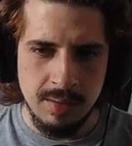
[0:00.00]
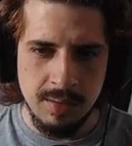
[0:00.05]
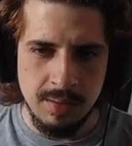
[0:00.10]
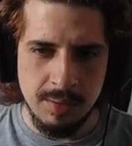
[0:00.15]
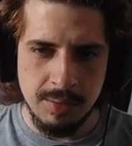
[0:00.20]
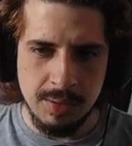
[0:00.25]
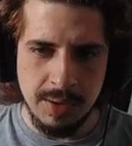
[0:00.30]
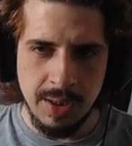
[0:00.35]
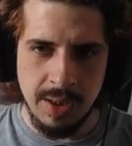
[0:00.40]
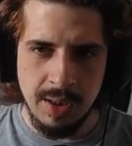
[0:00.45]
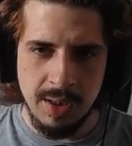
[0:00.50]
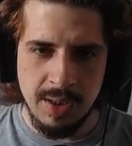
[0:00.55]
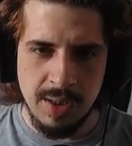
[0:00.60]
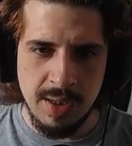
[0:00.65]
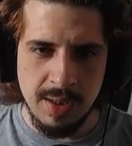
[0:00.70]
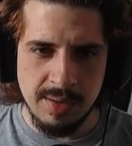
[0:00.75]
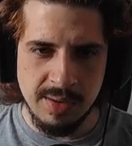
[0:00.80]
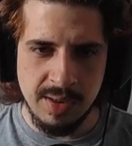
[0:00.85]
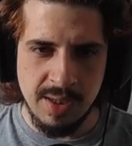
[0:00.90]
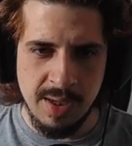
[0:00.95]
Okay,
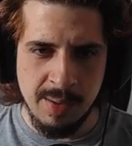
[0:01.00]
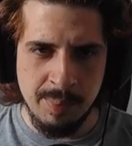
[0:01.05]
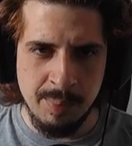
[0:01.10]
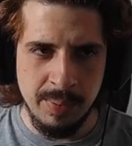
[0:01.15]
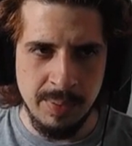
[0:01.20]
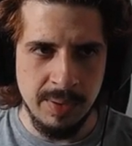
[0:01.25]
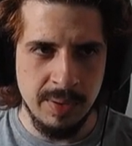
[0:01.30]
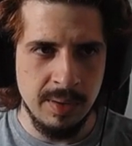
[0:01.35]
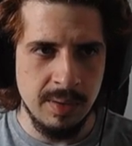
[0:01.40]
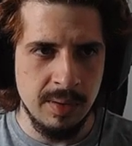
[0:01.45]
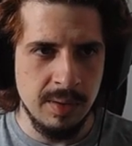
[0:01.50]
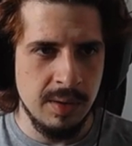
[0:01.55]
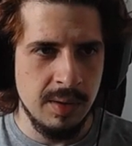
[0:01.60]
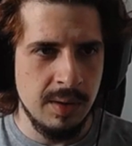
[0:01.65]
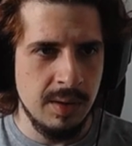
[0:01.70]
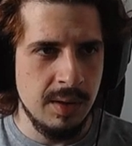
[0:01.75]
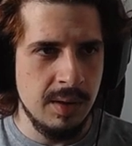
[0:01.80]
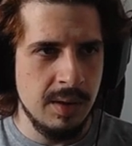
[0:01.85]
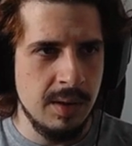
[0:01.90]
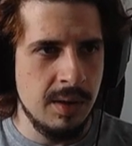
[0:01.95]
next step.
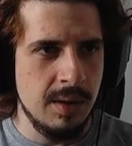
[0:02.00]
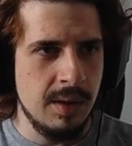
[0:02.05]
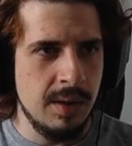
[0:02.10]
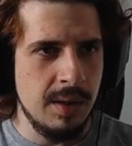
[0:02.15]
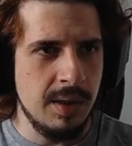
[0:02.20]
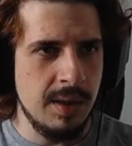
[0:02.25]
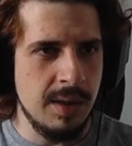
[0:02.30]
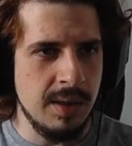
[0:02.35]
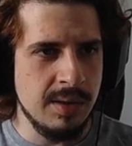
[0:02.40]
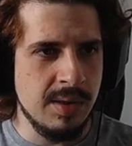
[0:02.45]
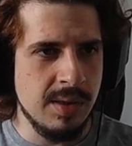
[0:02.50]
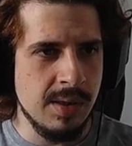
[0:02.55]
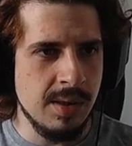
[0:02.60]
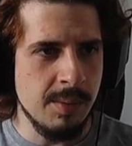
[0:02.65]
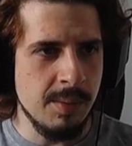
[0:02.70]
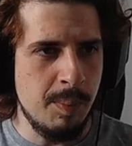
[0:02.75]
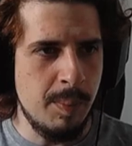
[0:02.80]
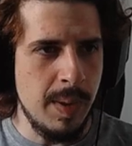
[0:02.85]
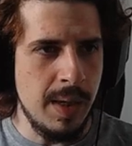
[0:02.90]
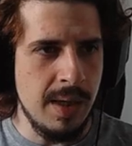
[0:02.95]
Its
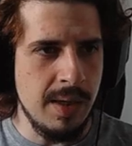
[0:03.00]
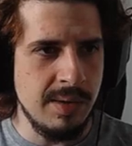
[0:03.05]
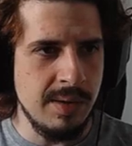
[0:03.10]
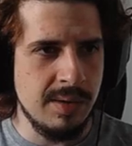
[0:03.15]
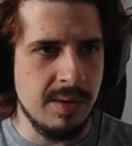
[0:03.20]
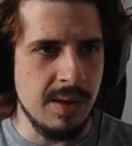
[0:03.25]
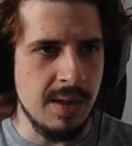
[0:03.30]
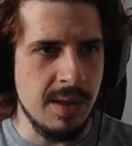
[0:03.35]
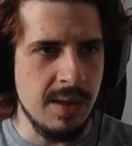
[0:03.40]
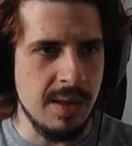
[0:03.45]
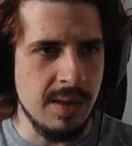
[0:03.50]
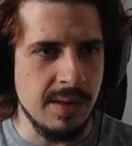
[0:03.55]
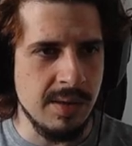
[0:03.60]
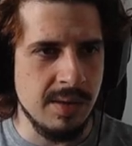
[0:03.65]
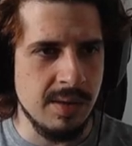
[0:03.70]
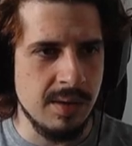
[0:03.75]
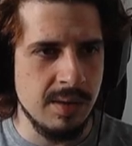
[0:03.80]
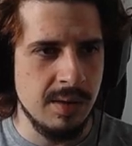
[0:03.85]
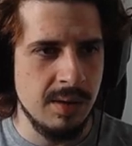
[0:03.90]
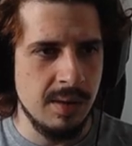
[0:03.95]
base
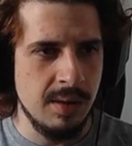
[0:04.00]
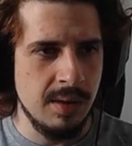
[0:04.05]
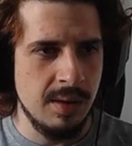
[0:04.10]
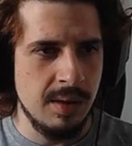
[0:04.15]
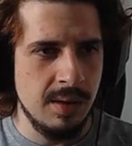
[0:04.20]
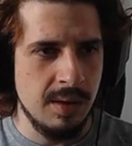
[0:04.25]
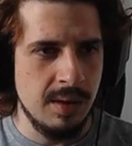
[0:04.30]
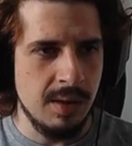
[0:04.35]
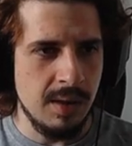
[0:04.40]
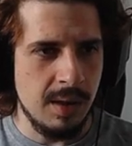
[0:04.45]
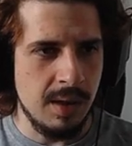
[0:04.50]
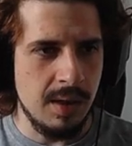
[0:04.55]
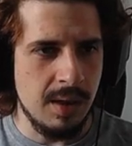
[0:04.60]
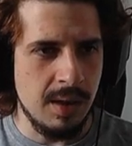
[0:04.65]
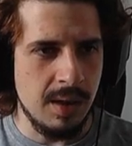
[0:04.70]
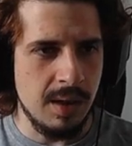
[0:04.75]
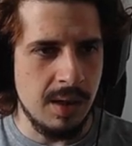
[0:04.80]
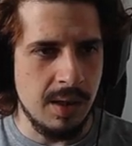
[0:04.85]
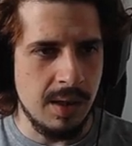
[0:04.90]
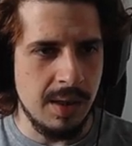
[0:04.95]
is
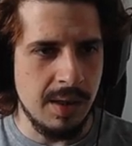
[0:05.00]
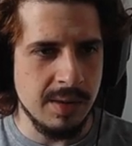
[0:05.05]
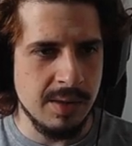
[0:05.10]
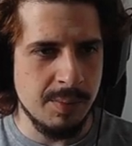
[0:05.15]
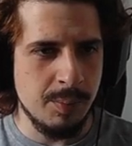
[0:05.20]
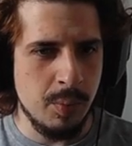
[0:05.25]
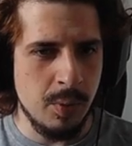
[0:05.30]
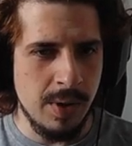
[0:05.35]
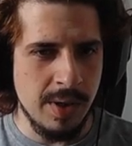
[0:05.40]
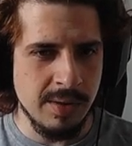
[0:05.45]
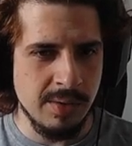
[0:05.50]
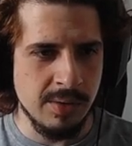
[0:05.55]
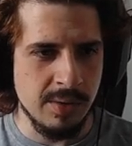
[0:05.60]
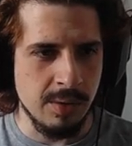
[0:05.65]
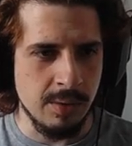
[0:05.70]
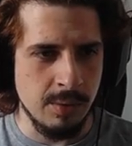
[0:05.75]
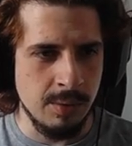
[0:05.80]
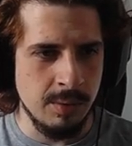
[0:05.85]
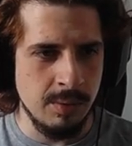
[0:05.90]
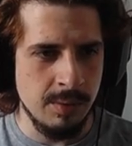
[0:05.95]
uh,
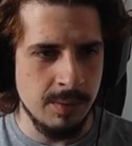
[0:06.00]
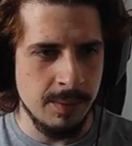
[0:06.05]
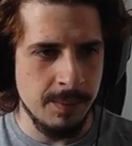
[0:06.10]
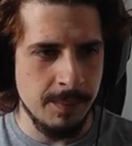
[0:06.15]
espresso